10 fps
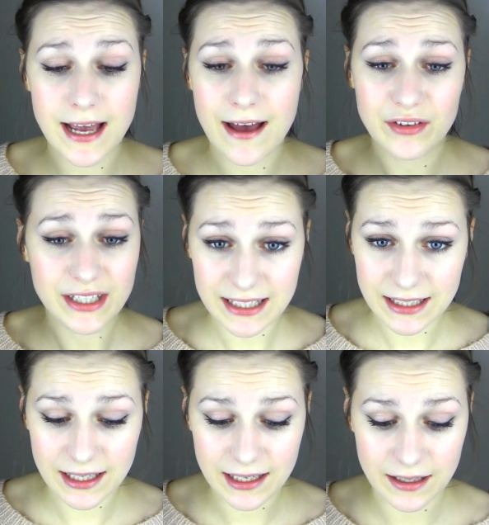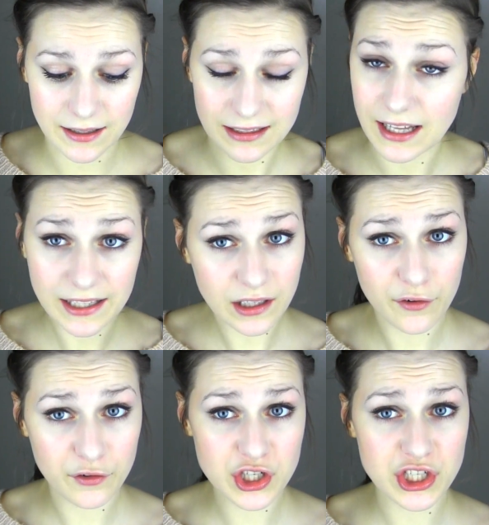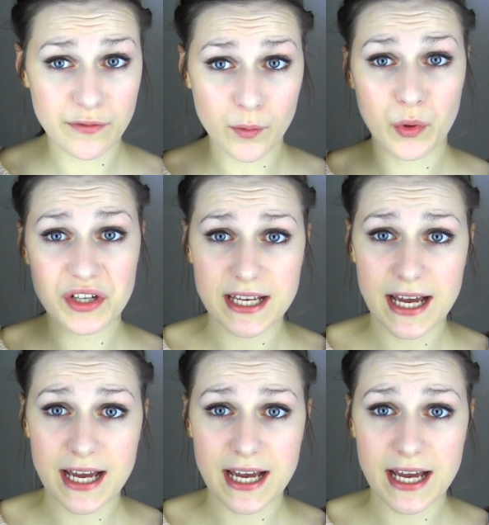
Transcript: have light coverage if you want